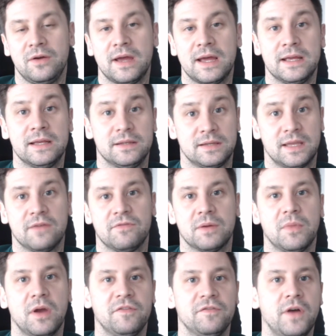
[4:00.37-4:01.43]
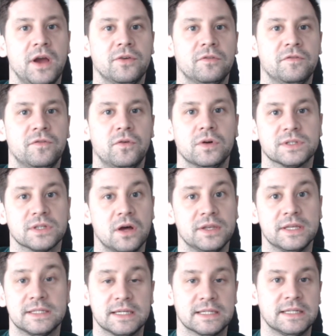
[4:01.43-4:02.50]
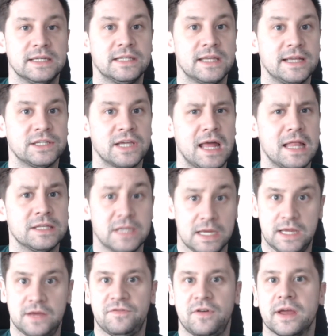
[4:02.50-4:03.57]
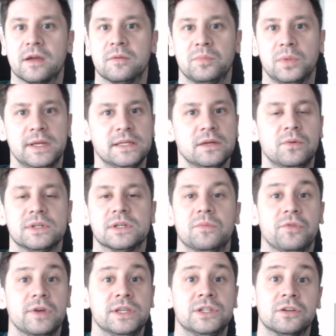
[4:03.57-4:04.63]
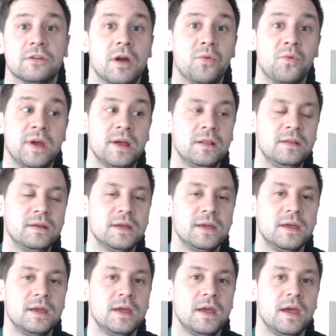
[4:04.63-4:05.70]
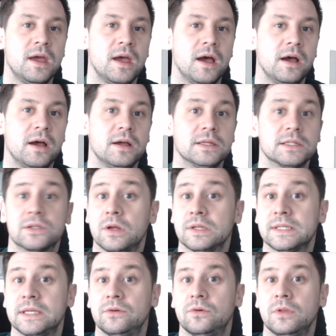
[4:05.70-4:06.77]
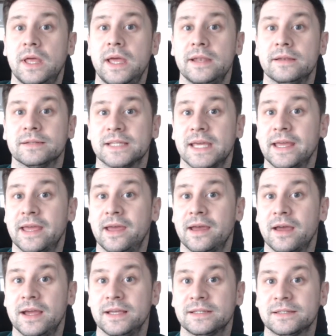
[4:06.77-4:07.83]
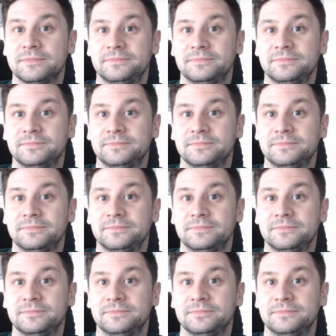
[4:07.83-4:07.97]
and giving my final thoughts on the 60 day challenge if I complete it, which I'm pretty sure I will. Uh, so I'll see you all then. Take care guys.